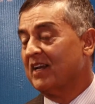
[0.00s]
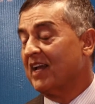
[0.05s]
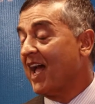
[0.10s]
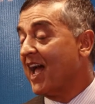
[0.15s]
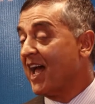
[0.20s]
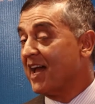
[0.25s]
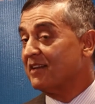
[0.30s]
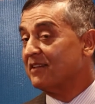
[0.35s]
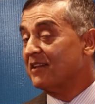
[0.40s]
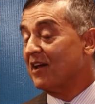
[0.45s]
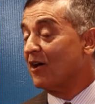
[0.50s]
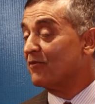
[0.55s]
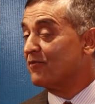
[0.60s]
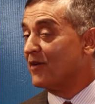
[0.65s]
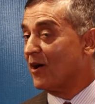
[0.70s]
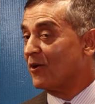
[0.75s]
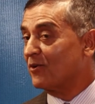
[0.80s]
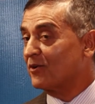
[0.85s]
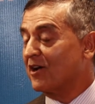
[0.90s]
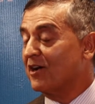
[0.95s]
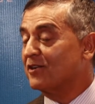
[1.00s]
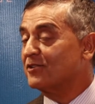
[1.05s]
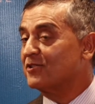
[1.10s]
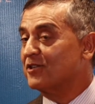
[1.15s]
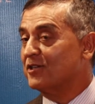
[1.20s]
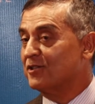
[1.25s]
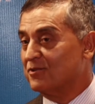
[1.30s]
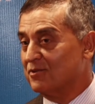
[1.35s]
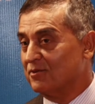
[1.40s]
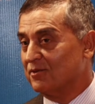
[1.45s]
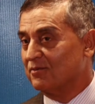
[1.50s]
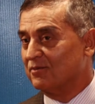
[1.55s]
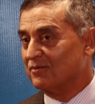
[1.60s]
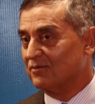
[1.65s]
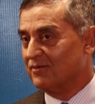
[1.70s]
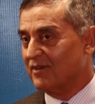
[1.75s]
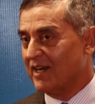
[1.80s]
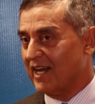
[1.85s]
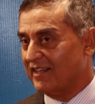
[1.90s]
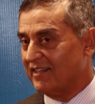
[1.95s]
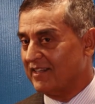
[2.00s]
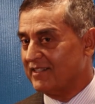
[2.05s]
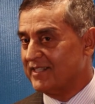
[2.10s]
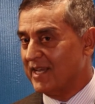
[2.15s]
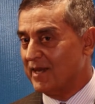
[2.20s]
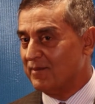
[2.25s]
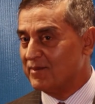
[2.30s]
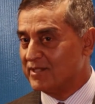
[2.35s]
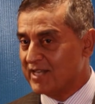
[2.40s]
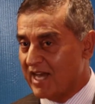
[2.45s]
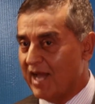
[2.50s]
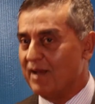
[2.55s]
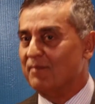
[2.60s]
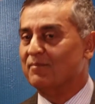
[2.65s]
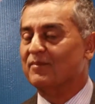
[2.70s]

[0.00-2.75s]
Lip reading: and of our country too, at the same time.